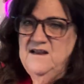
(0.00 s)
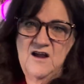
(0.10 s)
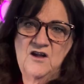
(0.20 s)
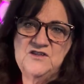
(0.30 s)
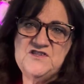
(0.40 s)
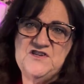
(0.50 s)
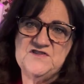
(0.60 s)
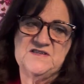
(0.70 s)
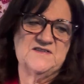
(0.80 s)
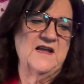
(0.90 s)
I'll just use
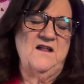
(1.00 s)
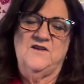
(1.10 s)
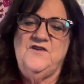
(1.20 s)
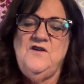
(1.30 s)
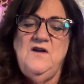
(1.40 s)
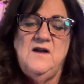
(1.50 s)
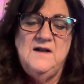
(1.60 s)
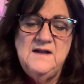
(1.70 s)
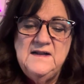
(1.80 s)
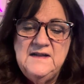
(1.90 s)
this calendar.
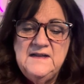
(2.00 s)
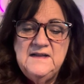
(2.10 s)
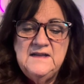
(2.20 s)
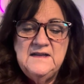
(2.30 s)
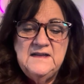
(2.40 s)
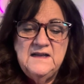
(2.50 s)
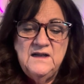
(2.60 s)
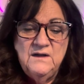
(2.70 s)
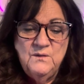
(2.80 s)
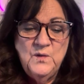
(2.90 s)

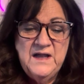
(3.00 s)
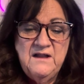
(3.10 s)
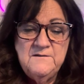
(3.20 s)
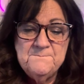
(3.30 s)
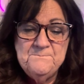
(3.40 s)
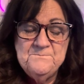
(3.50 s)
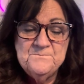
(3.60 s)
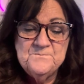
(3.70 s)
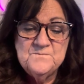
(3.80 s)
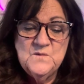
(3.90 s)
Well,
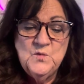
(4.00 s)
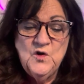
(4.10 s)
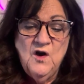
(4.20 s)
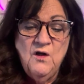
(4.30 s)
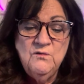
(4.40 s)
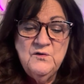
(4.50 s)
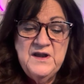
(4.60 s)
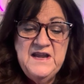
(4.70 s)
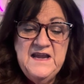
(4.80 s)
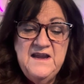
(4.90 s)
we're
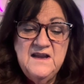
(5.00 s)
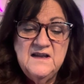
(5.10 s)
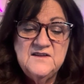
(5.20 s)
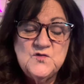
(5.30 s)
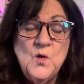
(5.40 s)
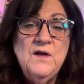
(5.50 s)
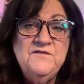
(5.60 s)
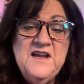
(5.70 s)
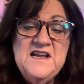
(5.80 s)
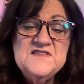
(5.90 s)
already 12
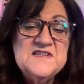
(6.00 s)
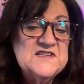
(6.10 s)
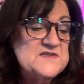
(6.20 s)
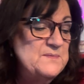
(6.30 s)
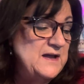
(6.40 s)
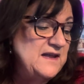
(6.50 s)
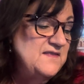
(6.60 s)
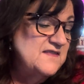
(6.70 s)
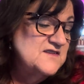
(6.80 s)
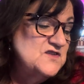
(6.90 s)
days this
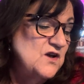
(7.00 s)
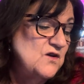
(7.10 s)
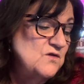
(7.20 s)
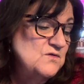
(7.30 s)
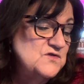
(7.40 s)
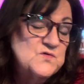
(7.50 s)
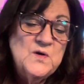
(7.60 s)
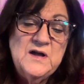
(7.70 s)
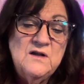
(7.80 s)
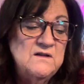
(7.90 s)
month, so
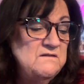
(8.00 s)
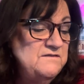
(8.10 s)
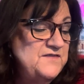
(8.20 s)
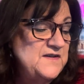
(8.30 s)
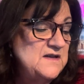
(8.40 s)
12,